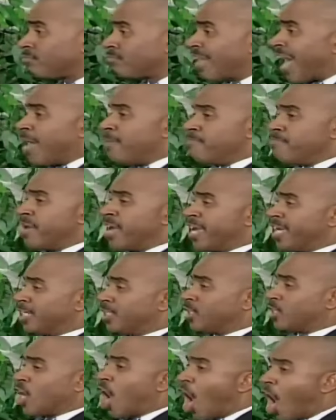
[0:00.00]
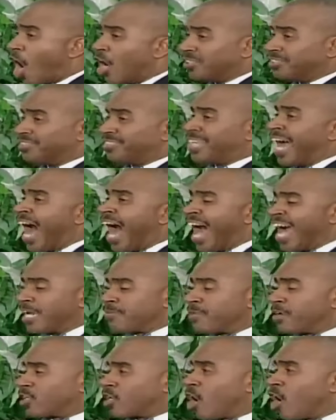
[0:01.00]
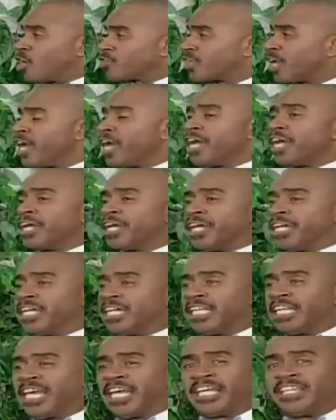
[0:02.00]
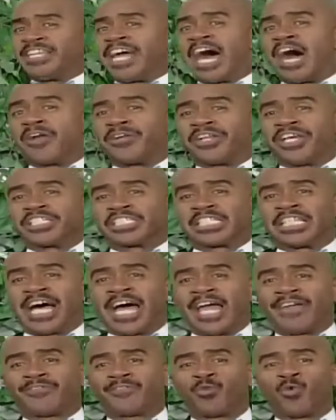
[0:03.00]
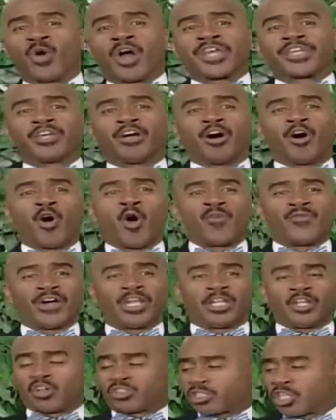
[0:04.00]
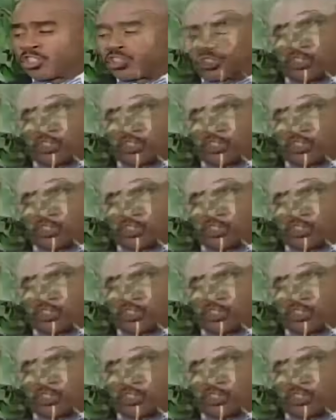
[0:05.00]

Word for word: That mean God died because he laid down his life. Well, you overlooked a